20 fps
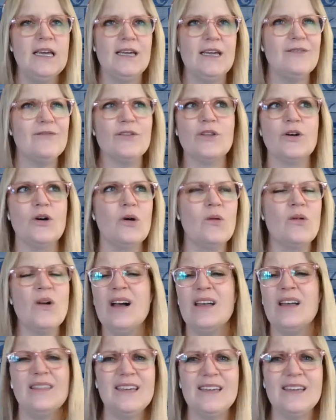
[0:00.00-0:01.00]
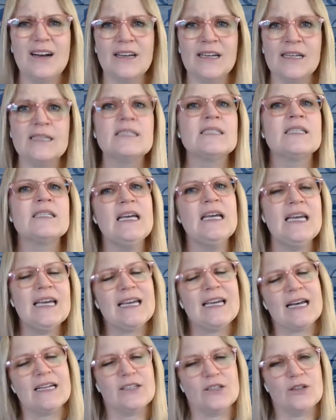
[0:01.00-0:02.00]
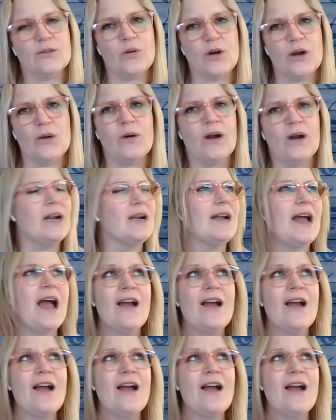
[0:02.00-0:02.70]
even though the youngest, it got to the point where